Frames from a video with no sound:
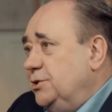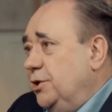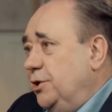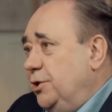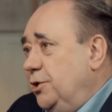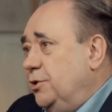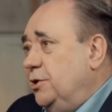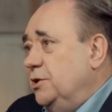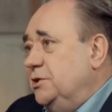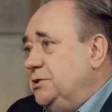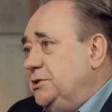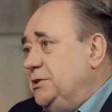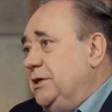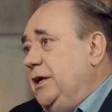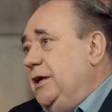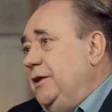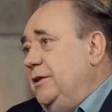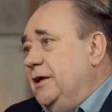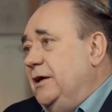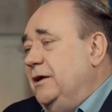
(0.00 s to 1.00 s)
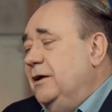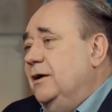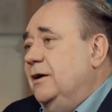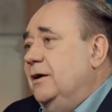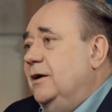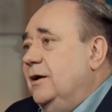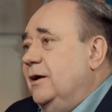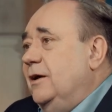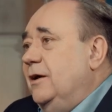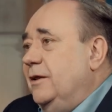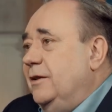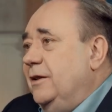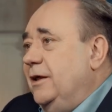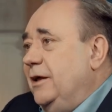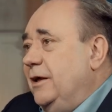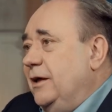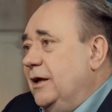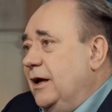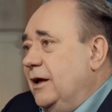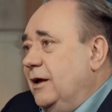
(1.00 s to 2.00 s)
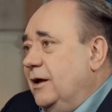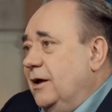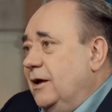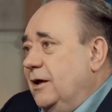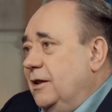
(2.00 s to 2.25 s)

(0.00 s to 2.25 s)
You could see the